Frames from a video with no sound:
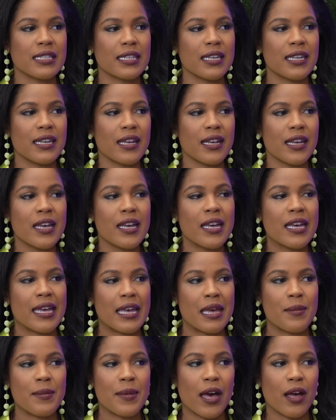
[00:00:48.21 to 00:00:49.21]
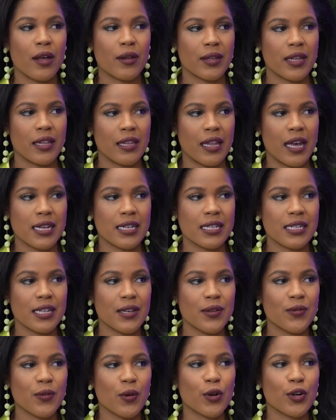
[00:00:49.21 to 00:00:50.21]
into this special edition
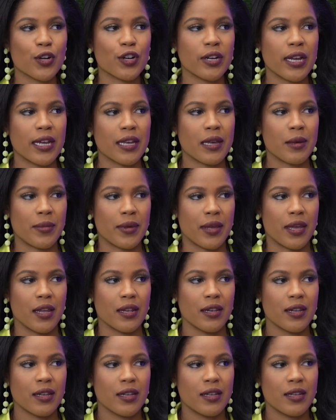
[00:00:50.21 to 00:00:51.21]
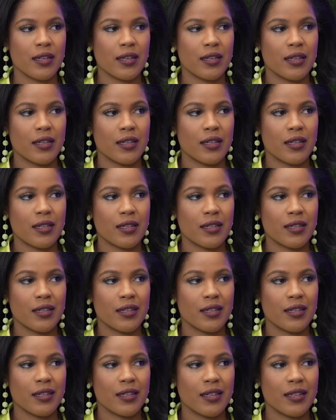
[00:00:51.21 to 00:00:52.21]
celebrating Women's History Month,
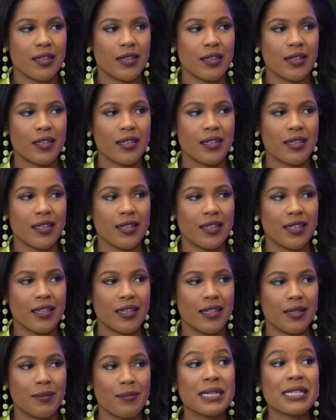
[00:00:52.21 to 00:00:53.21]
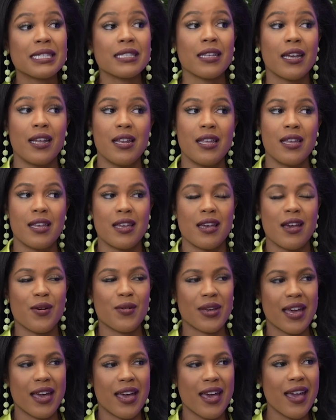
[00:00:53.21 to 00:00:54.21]
where we uncover the stories of
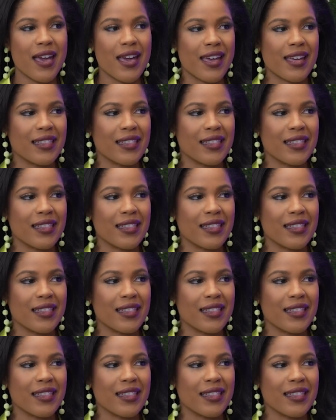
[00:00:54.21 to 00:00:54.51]
remarkable